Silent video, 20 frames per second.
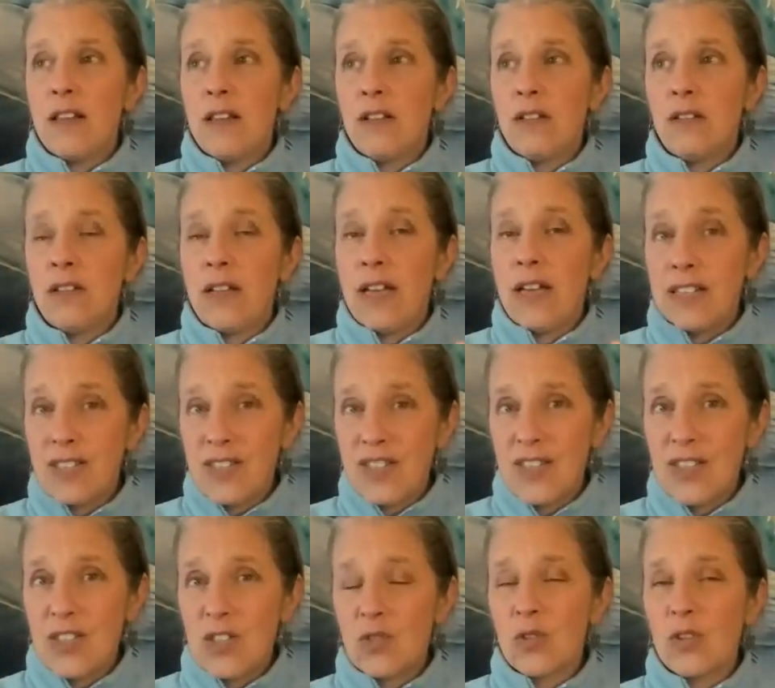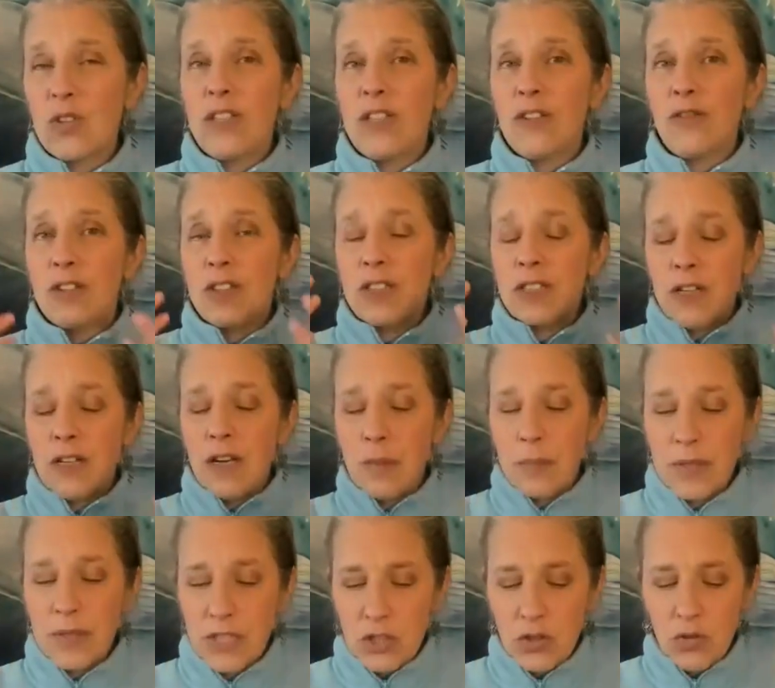the lessons or lift
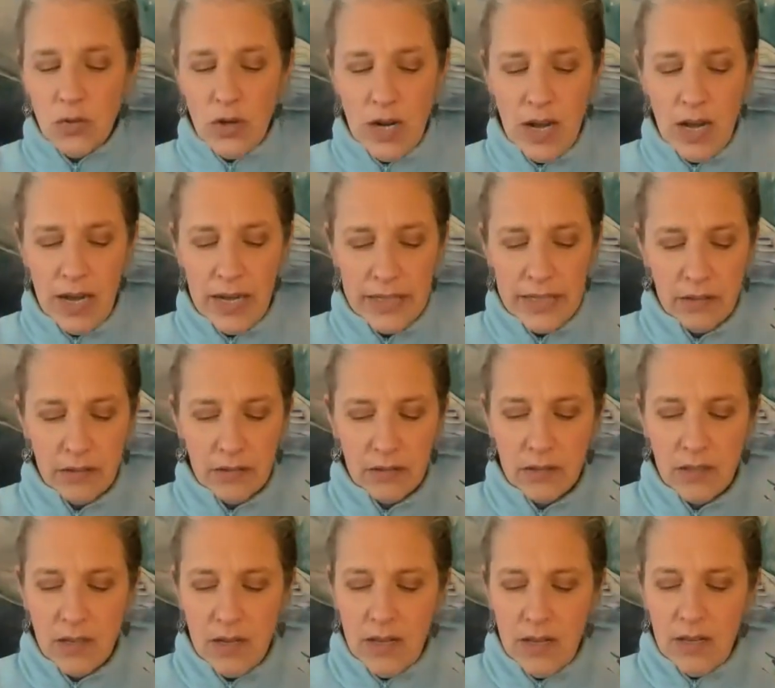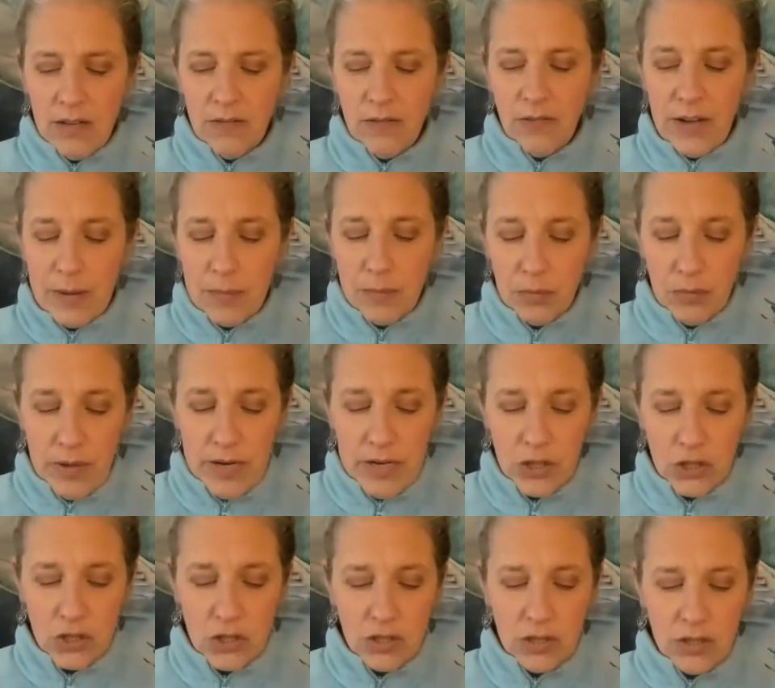up into a higher
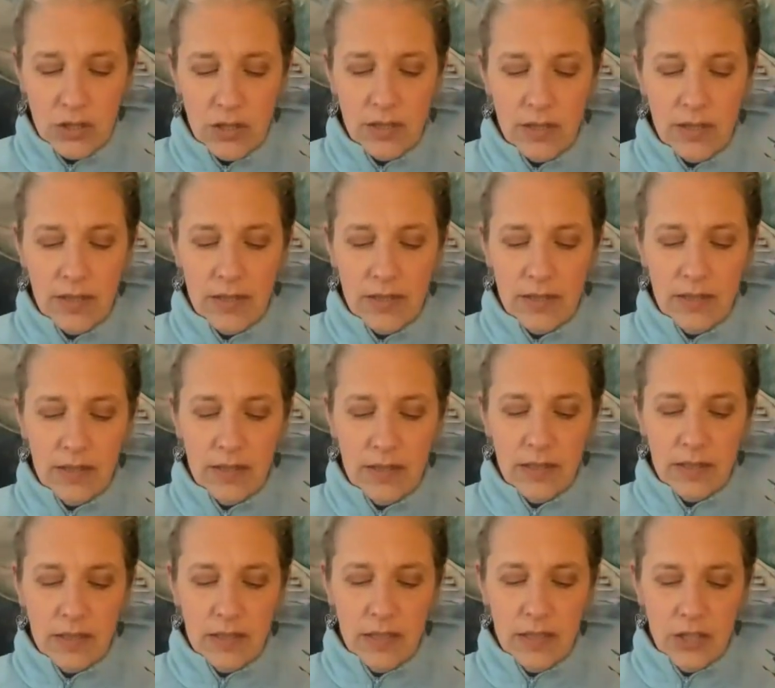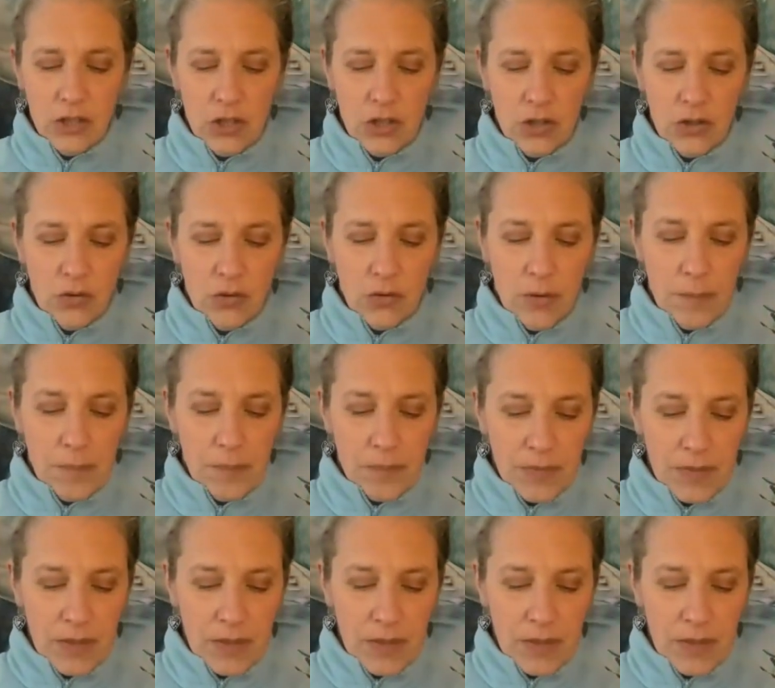vibration in June.